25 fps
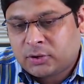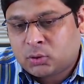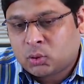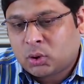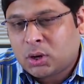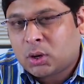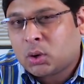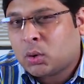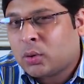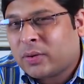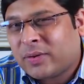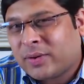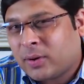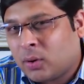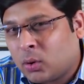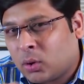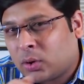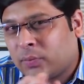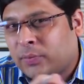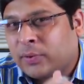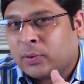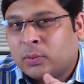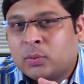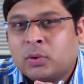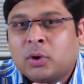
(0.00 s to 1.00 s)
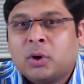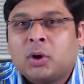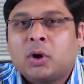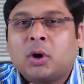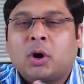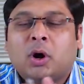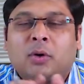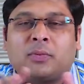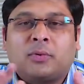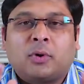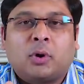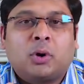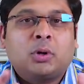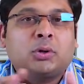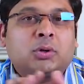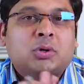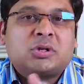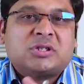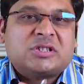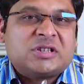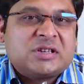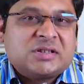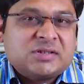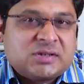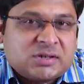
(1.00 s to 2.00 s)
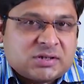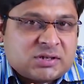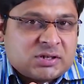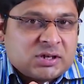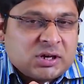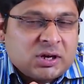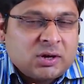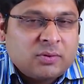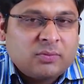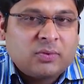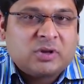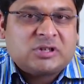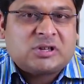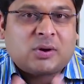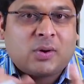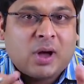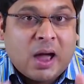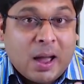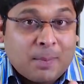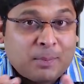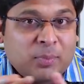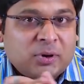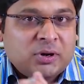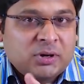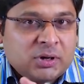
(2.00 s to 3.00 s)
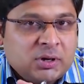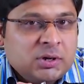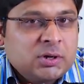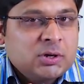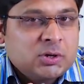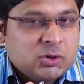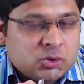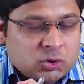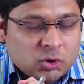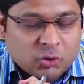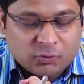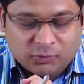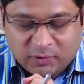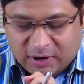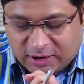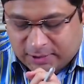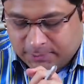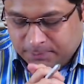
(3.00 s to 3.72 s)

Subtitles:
We took a quick overview of all the changes which have happened so